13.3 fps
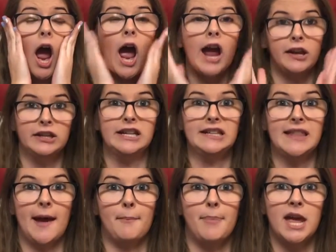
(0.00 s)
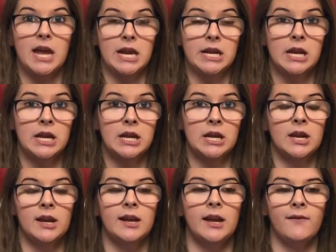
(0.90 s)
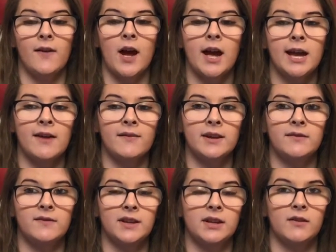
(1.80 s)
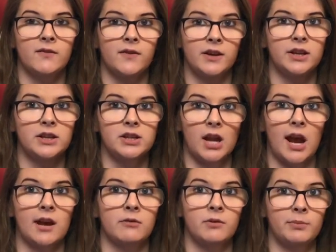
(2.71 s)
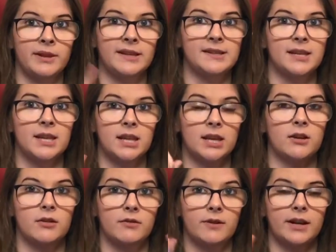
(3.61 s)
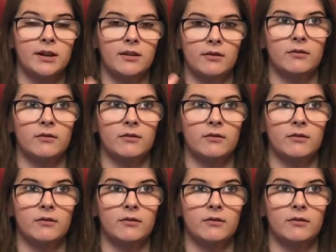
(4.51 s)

I need that pig. If I have any video footage, I will place it here right now.